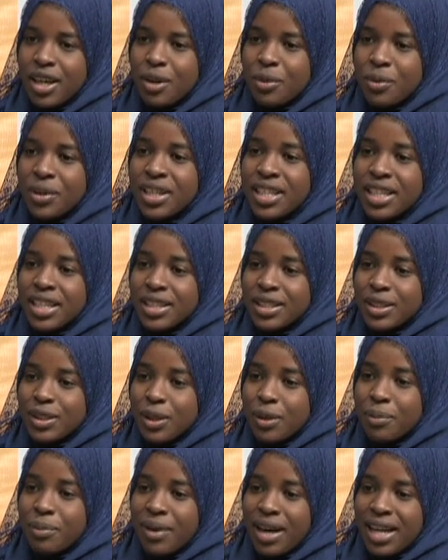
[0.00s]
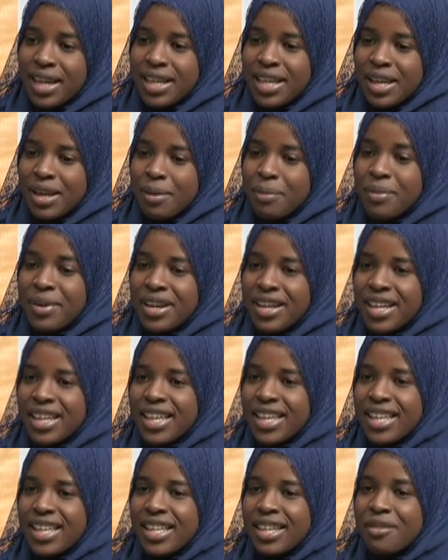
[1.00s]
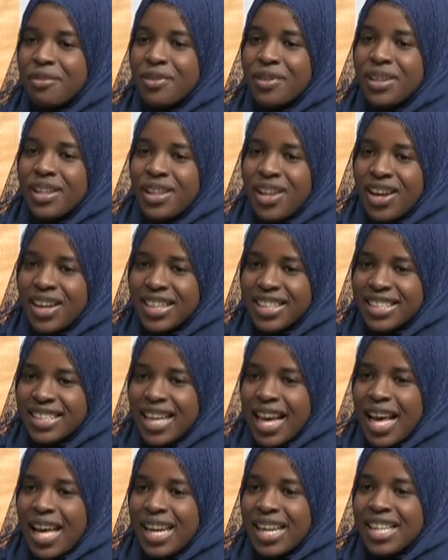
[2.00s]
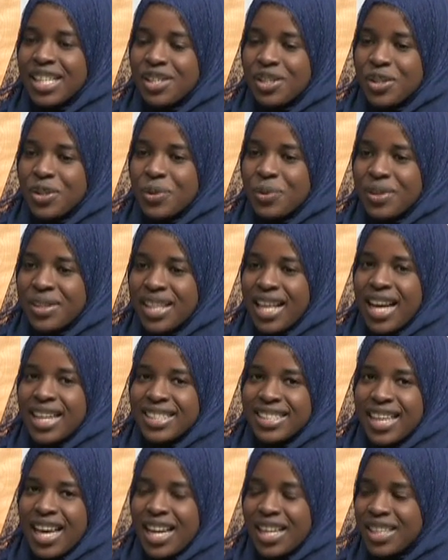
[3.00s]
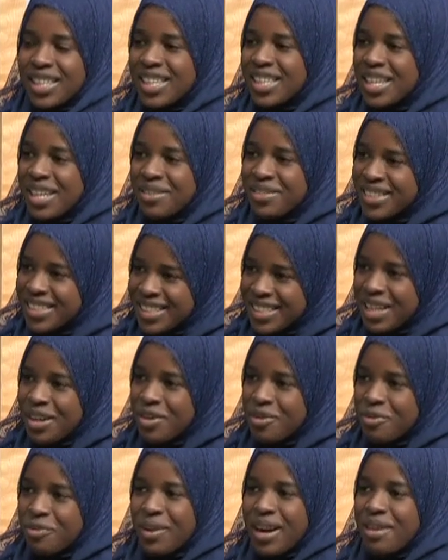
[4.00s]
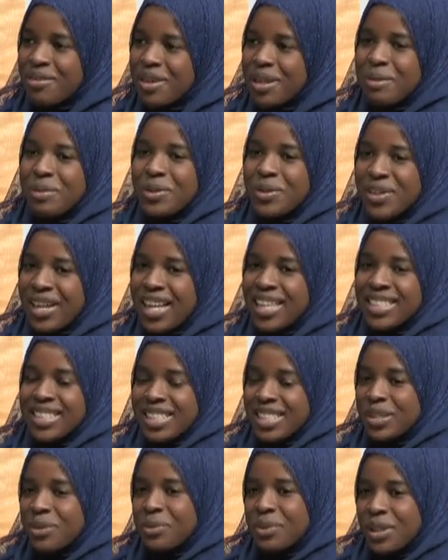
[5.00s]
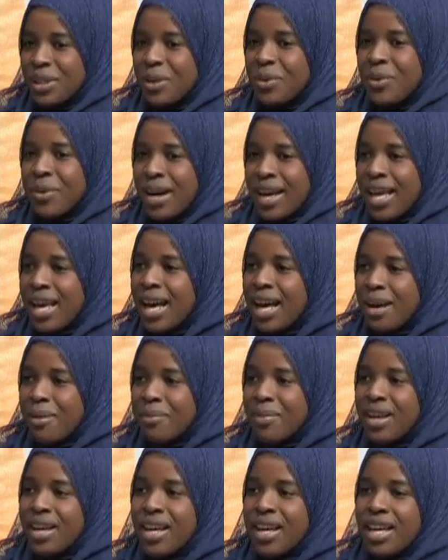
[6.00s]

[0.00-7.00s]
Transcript: really a Somali American. And for the longest, I had an issue with that title in and of itself, but I've come to realize that's really who I am.